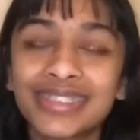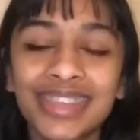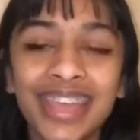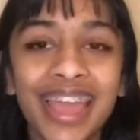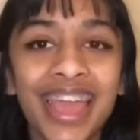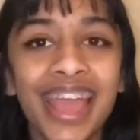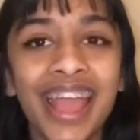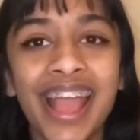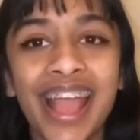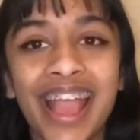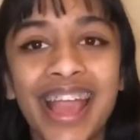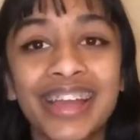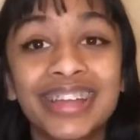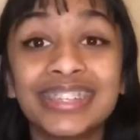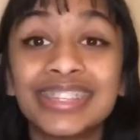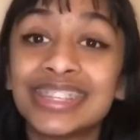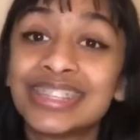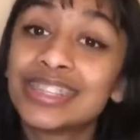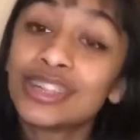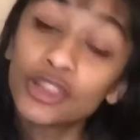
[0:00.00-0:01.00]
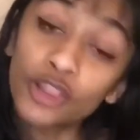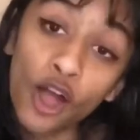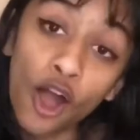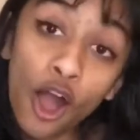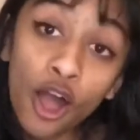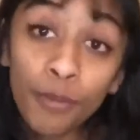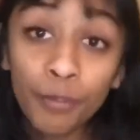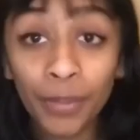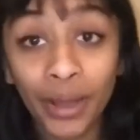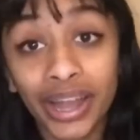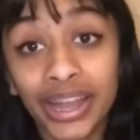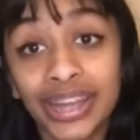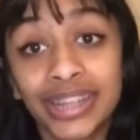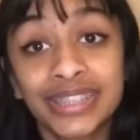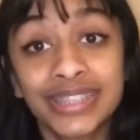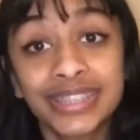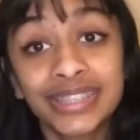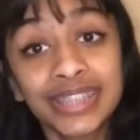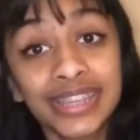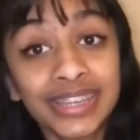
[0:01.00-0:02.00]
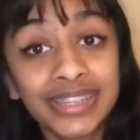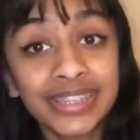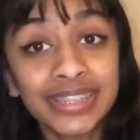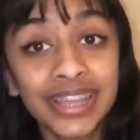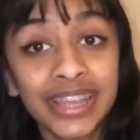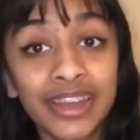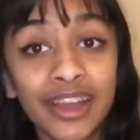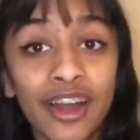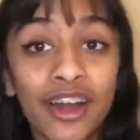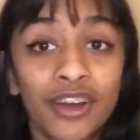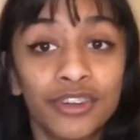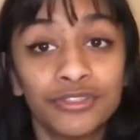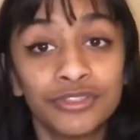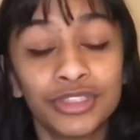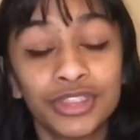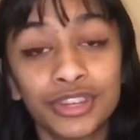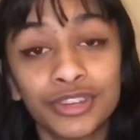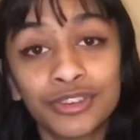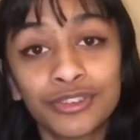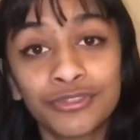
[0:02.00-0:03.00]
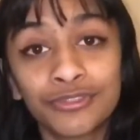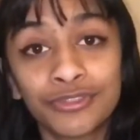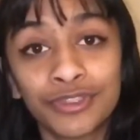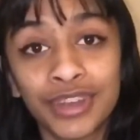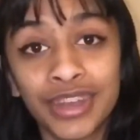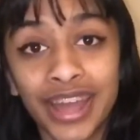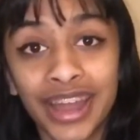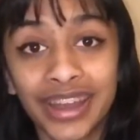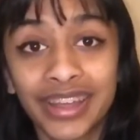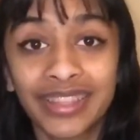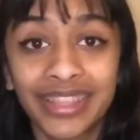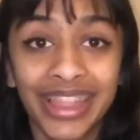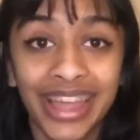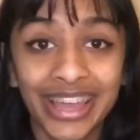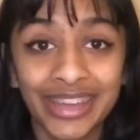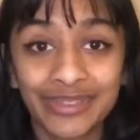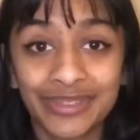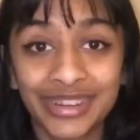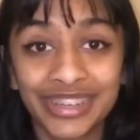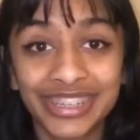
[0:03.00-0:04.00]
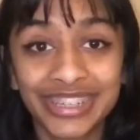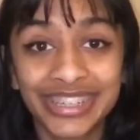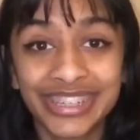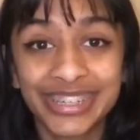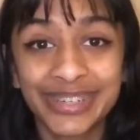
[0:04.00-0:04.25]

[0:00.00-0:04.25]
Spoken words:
and it's a law-abiding citizen of the phonetic language.